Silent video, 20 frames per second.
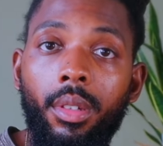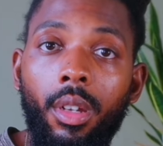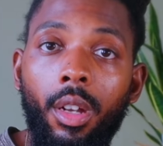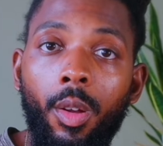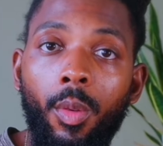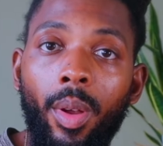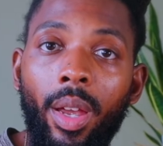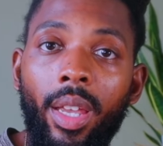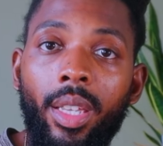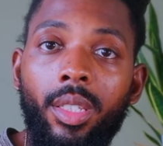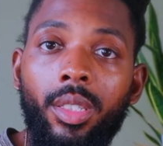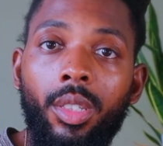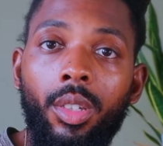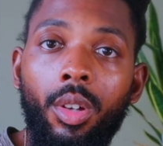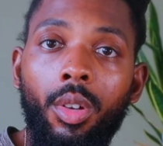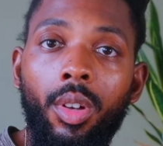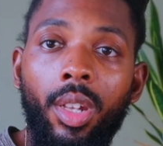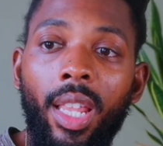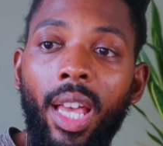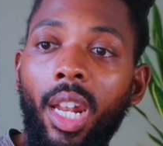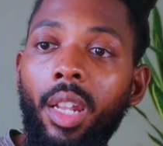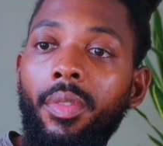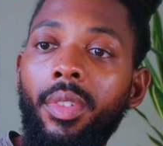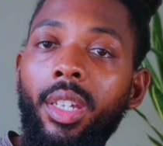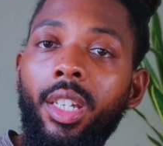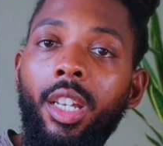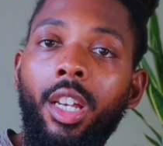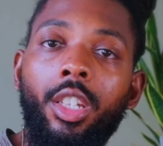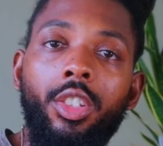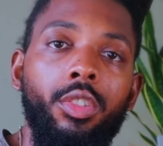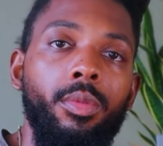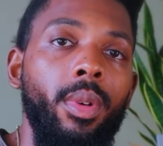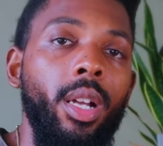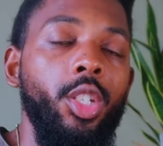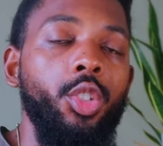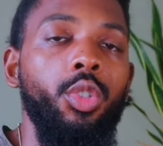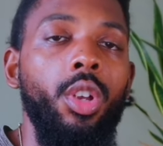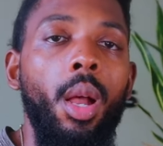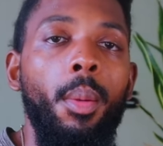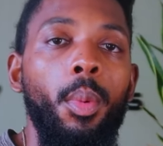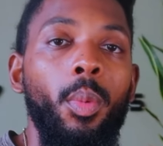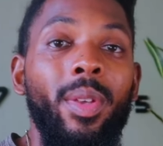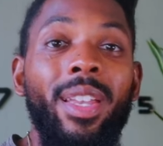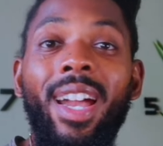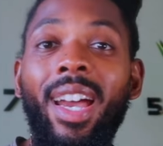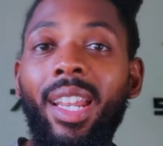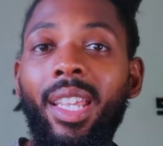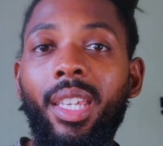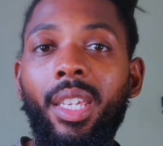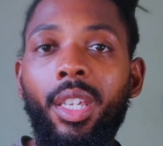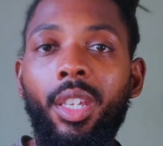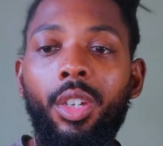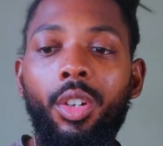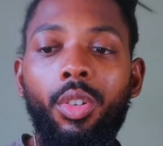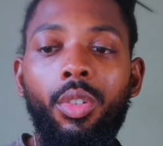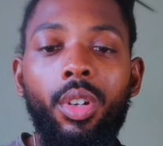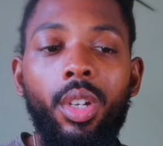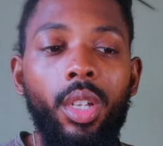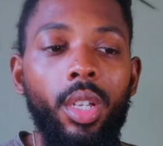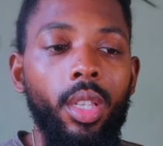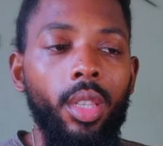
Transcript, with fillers: All right. So a lot of it comes from our trauma. We got to heal.